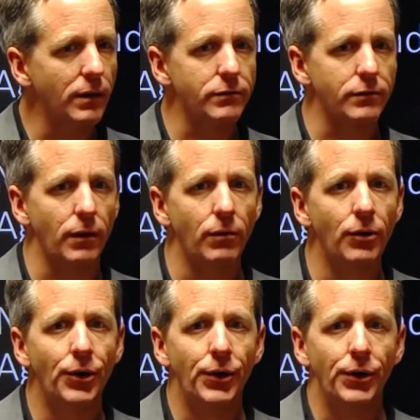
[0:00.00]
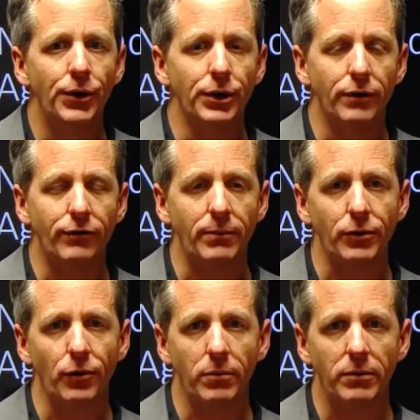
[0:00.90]
So, if I'm a
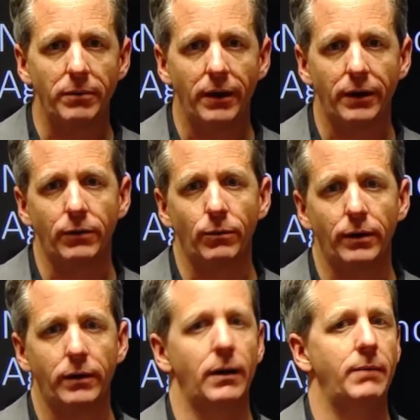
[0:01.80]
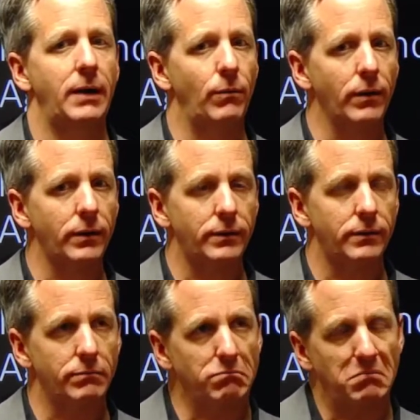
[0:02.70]
normal American worker, I might work
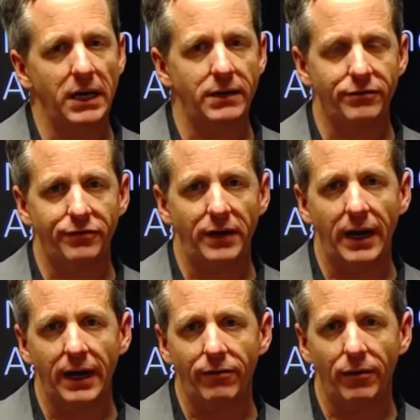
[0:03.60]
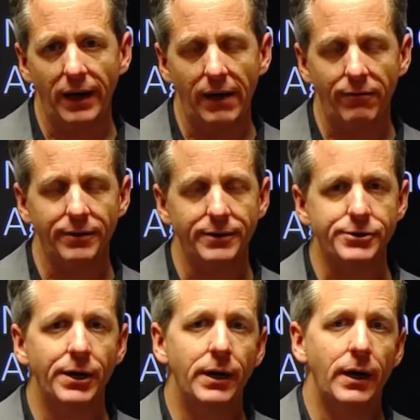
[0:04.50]
8 to 5 on average.